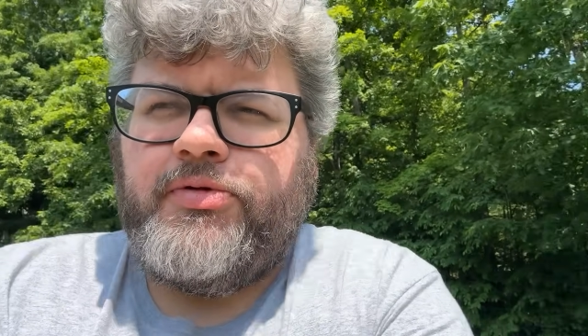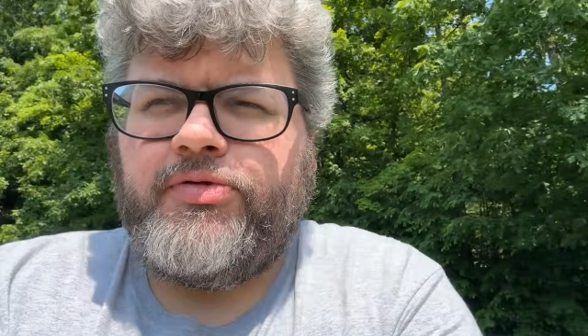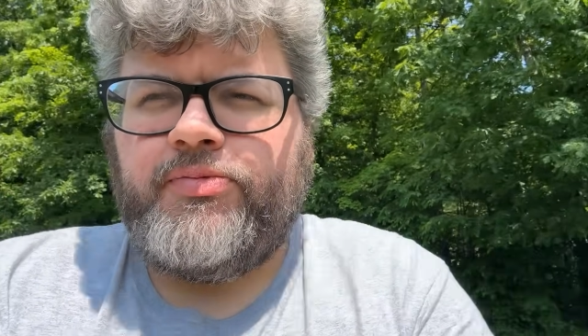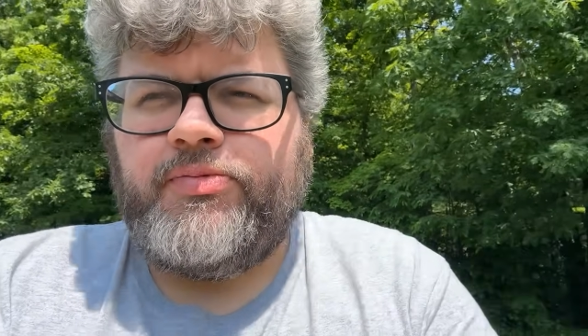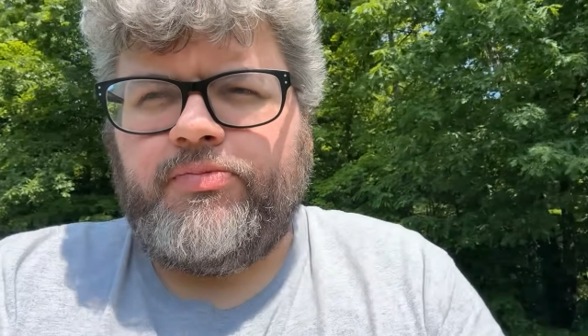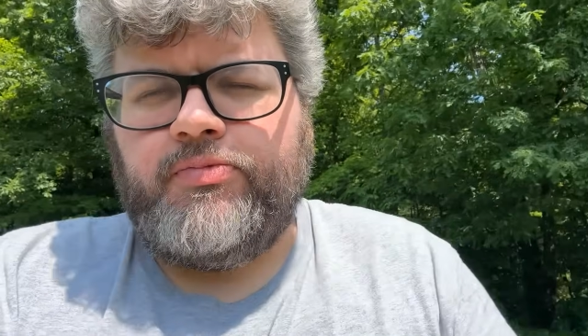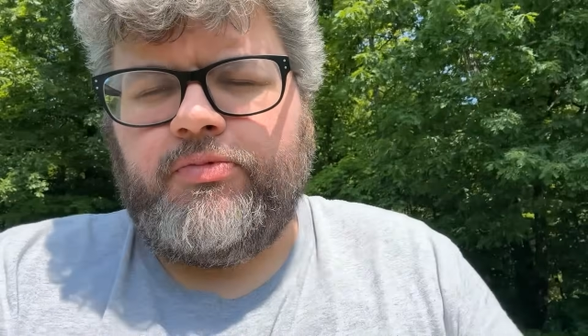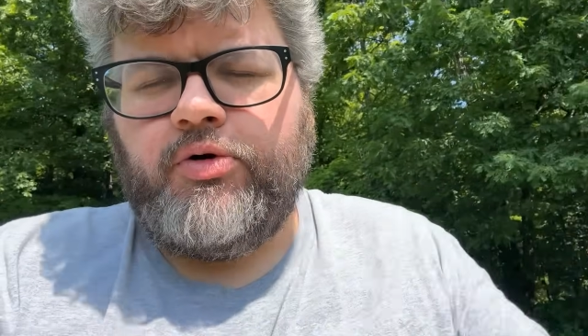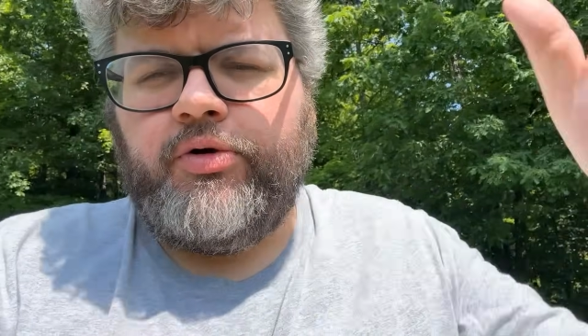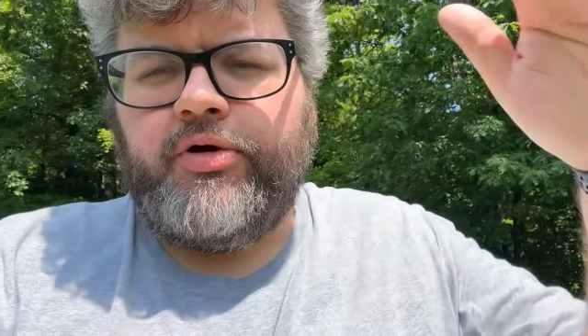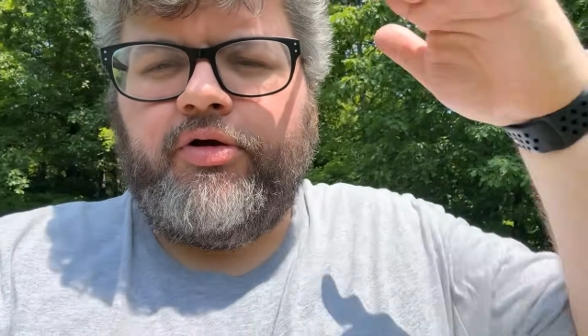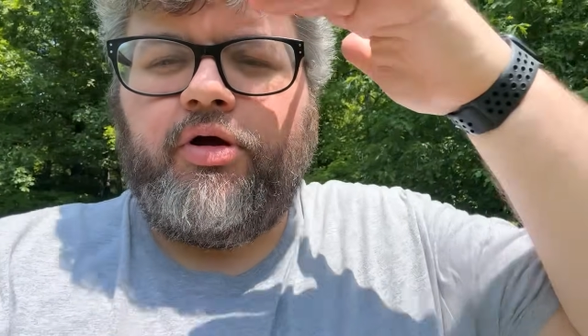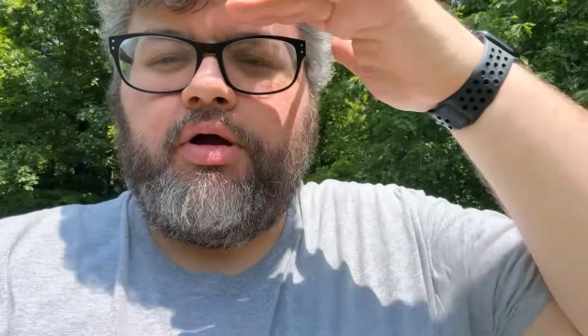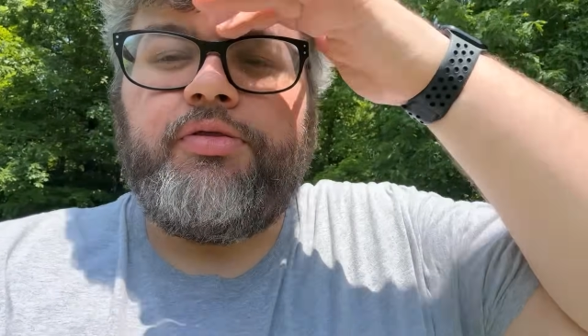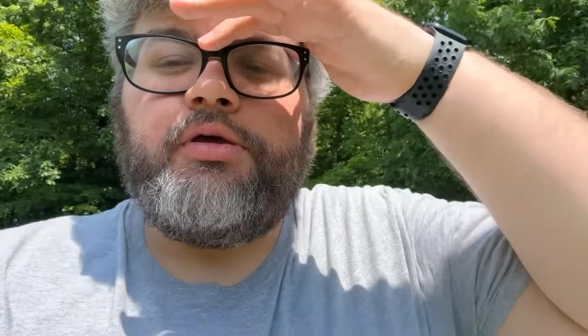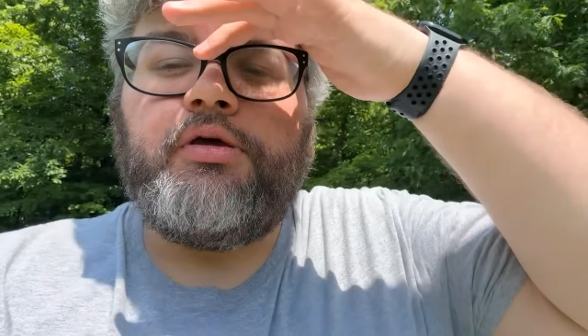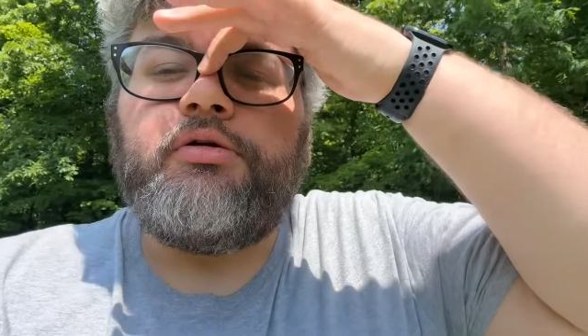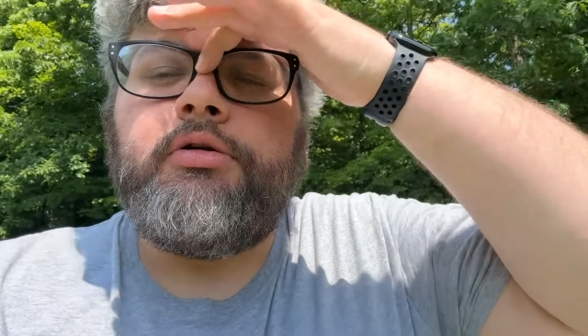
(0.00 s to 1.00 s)
It's going
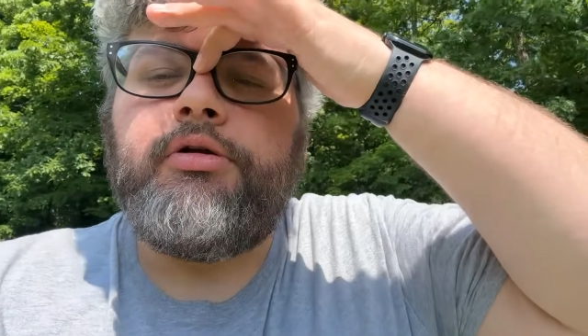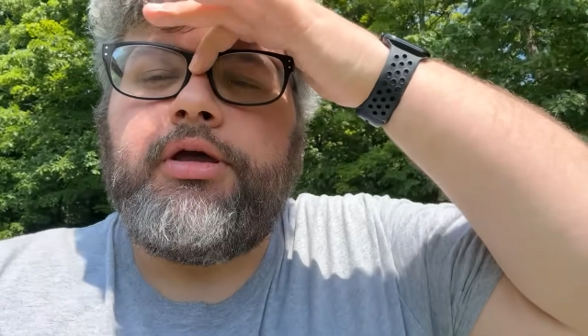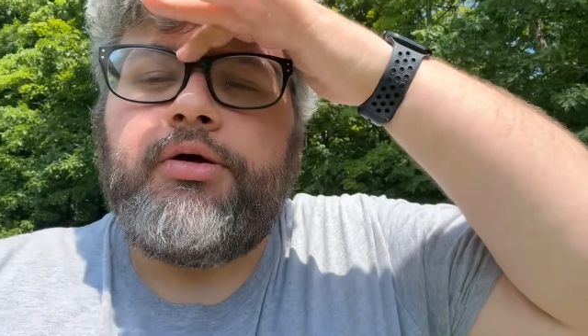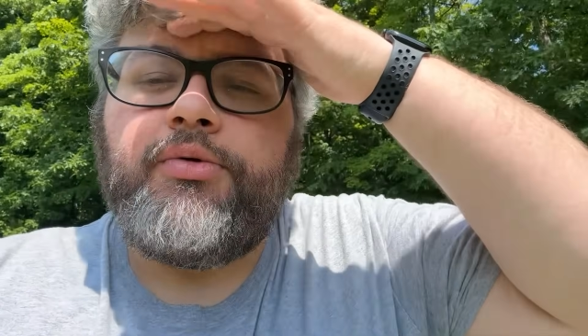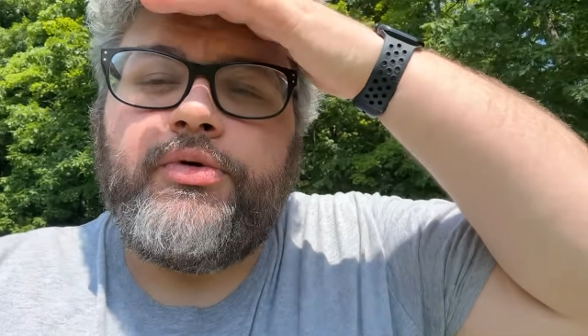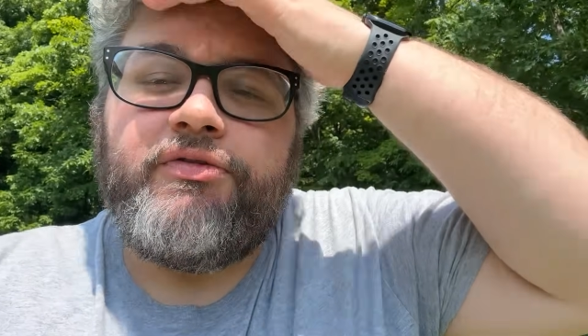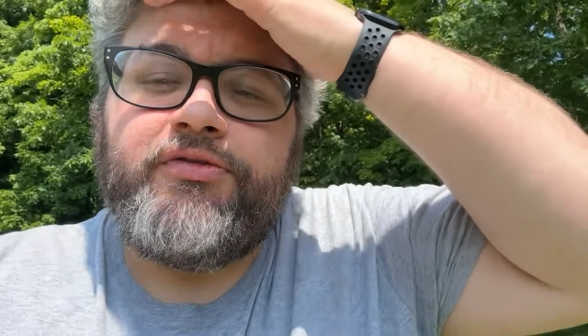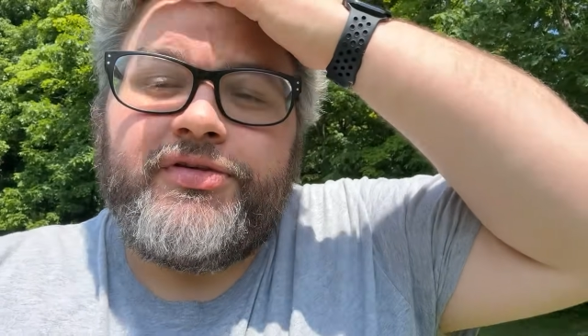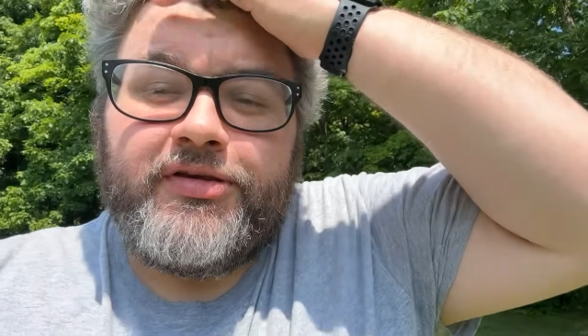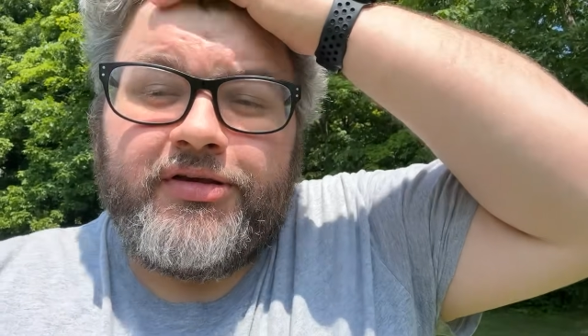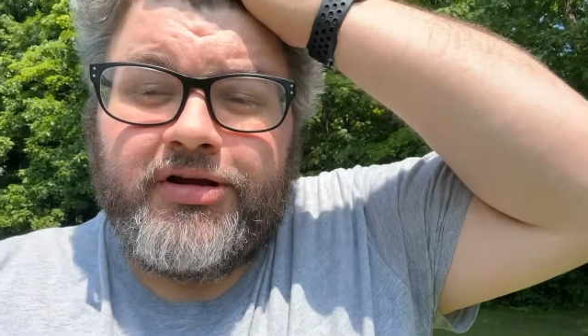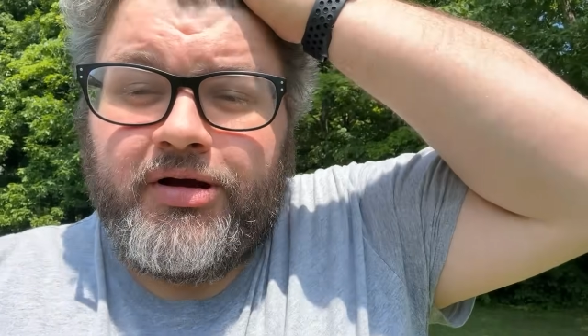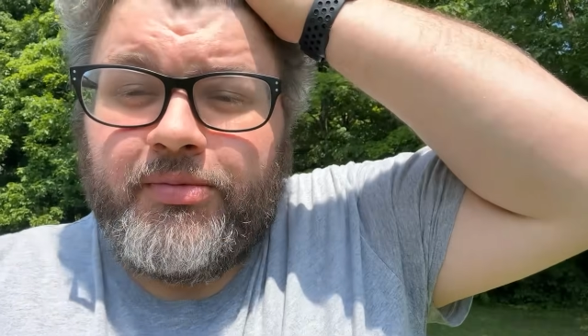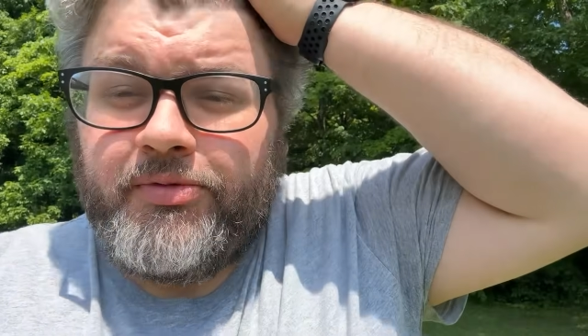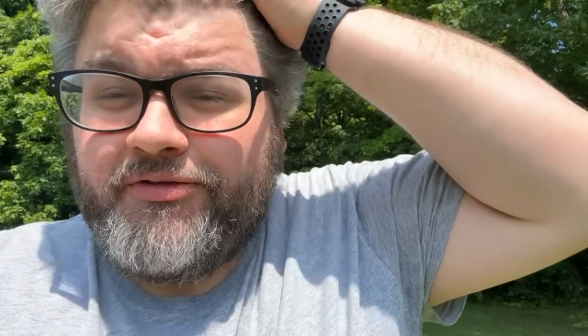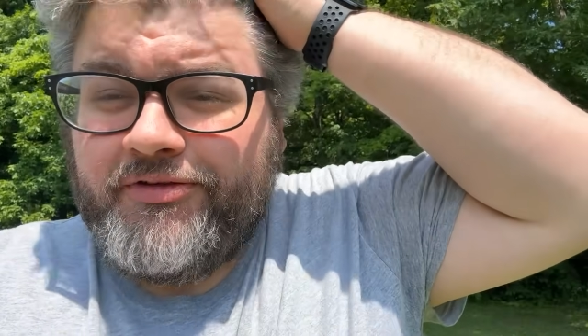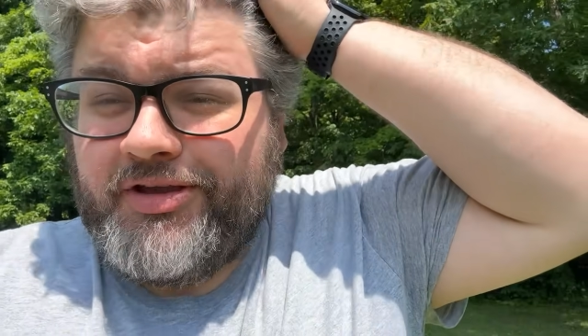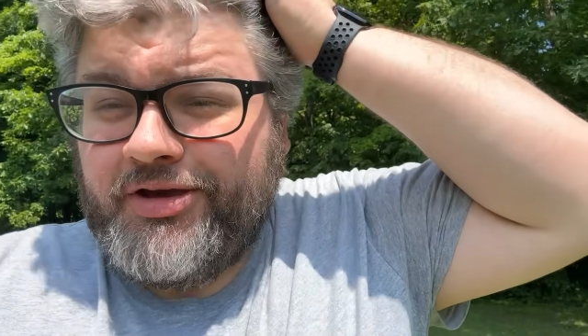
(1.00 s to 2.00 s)
around the internet. We've seen a
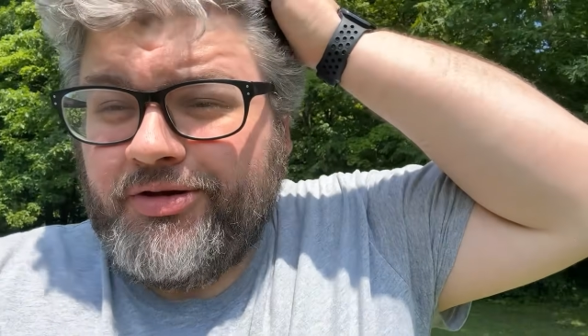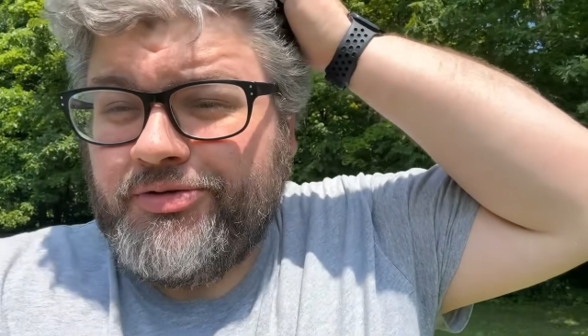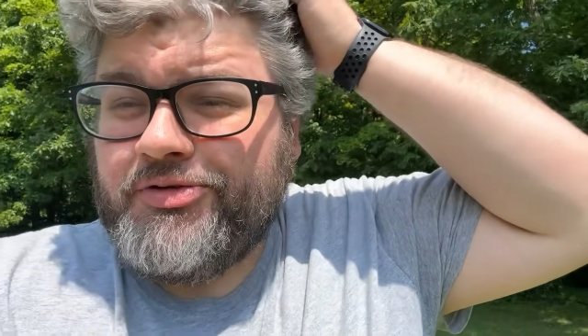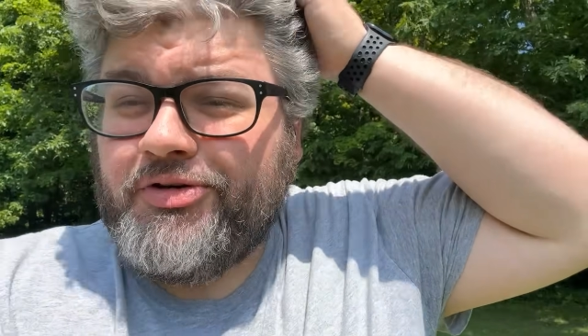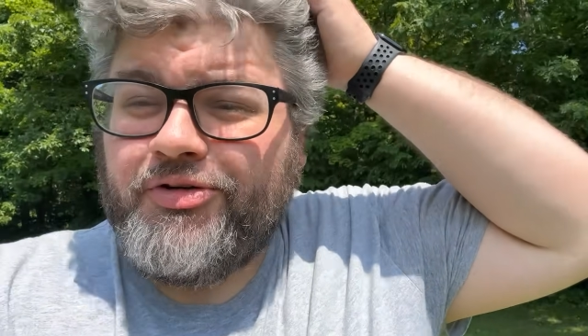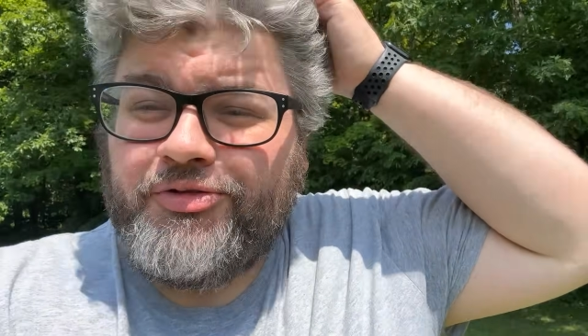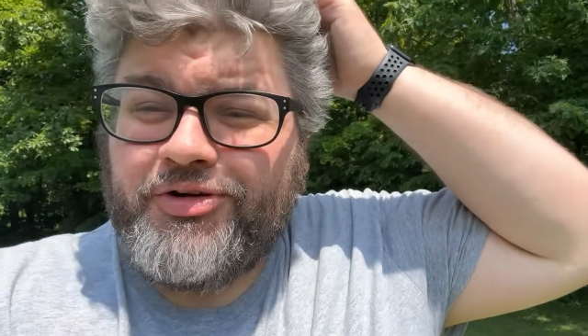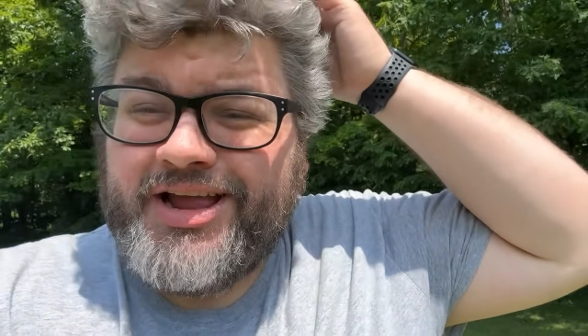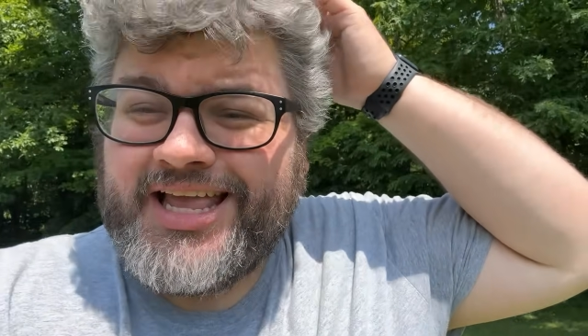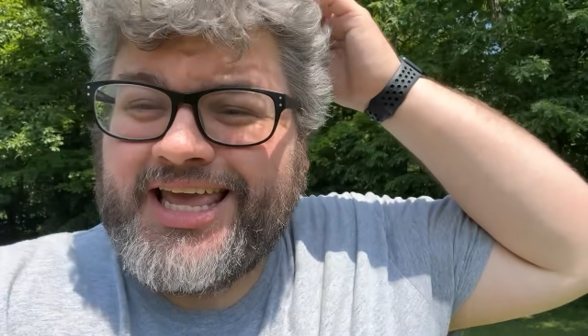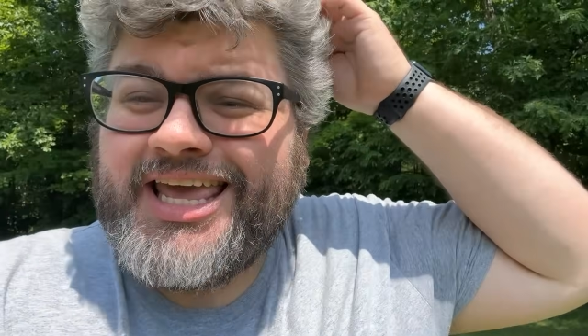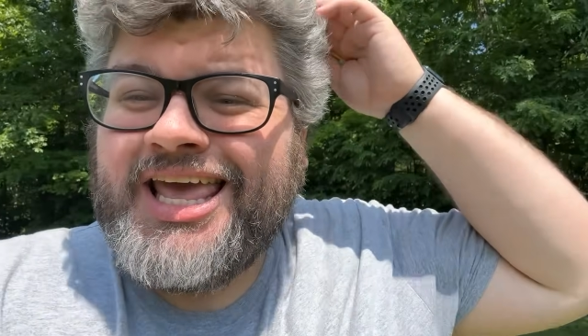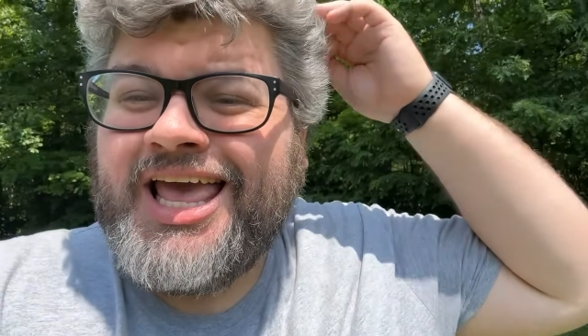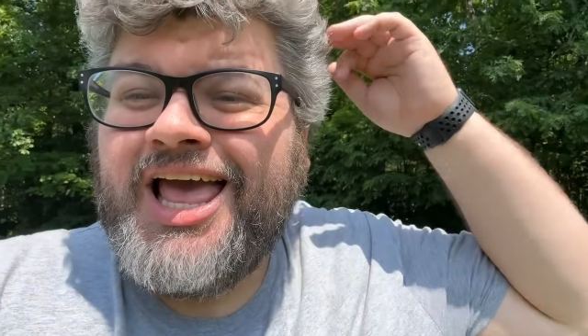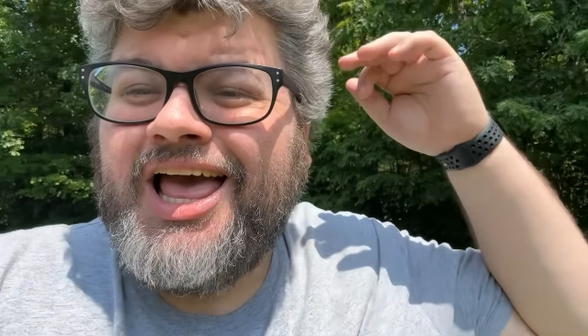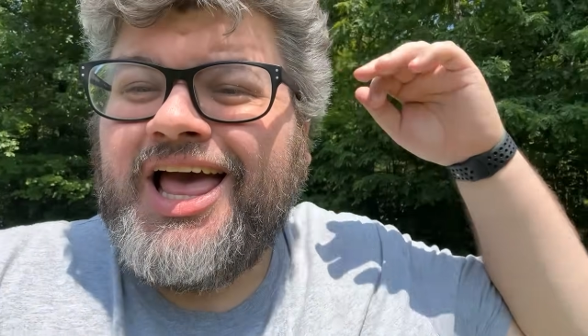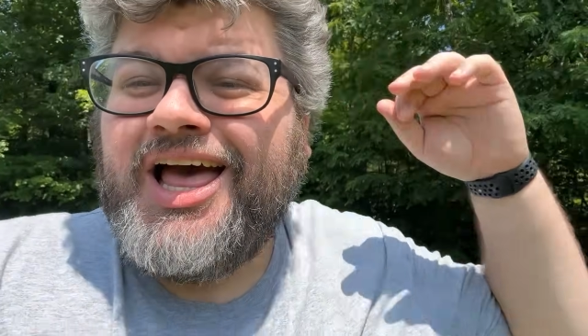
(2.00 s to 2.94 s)
couple videos already.